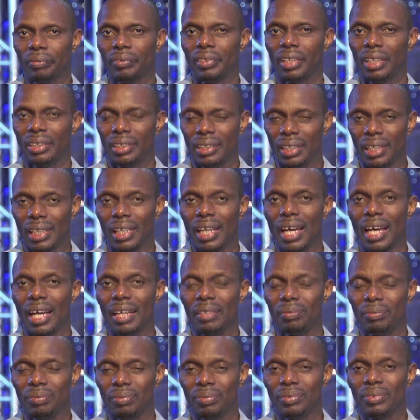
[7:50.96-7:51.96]
there's a
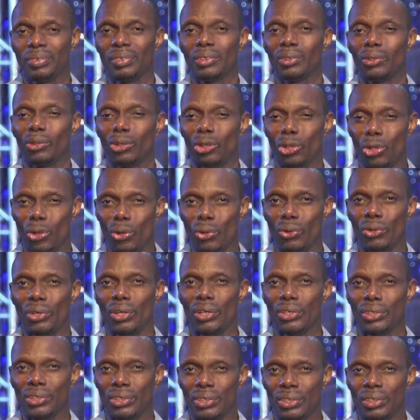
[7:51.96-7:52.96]
life
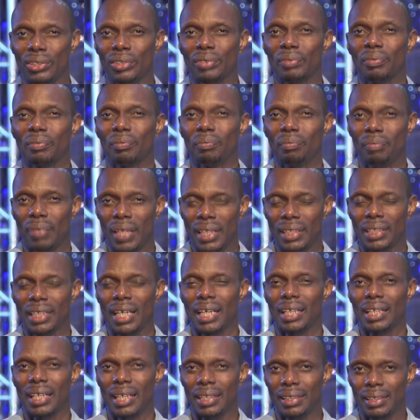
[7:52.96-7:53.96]
glorious
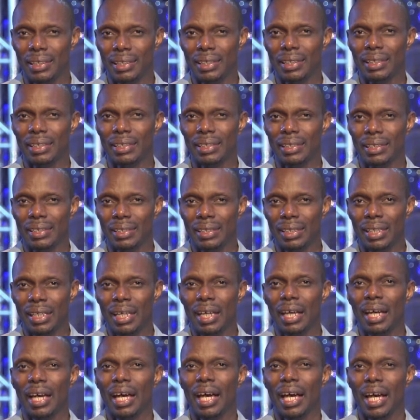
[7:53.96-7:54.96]
better than this
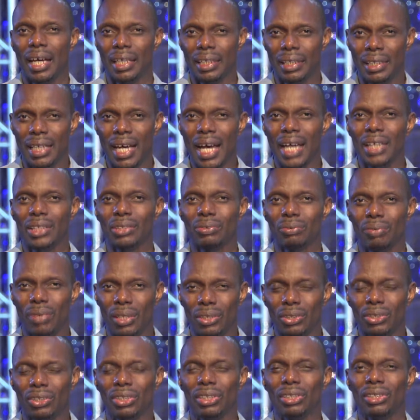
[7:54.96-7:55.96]
and that's
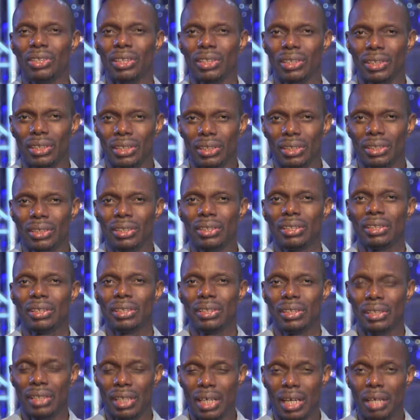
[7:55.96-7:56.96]
what jesus
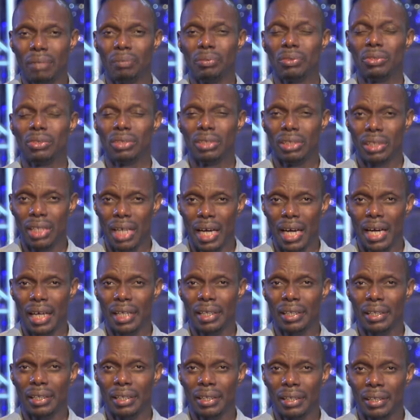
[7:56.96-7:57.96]
came to
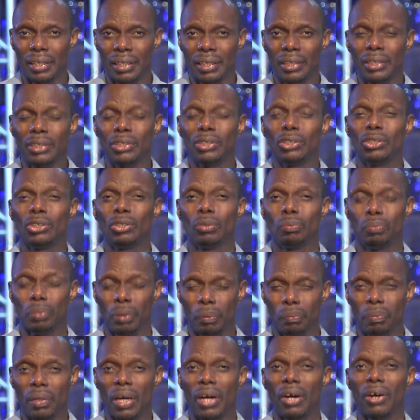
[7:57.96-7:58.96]
die to
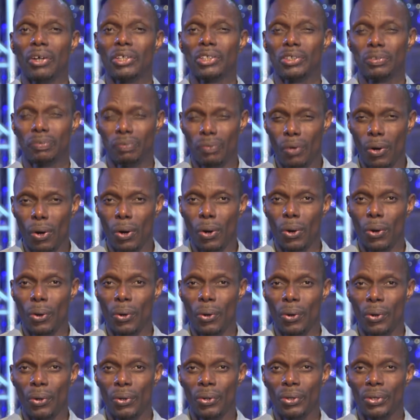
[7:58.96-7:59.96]
prepare us for,
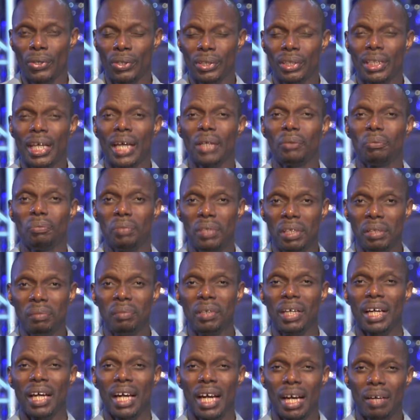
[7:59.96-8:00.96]
that we
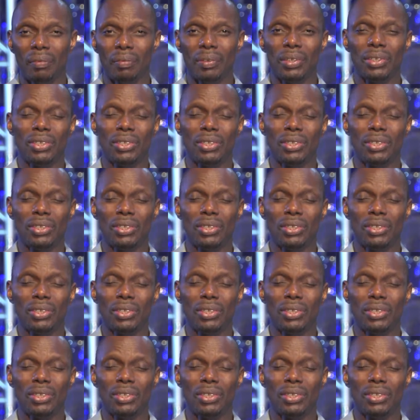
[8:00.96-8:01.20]
may have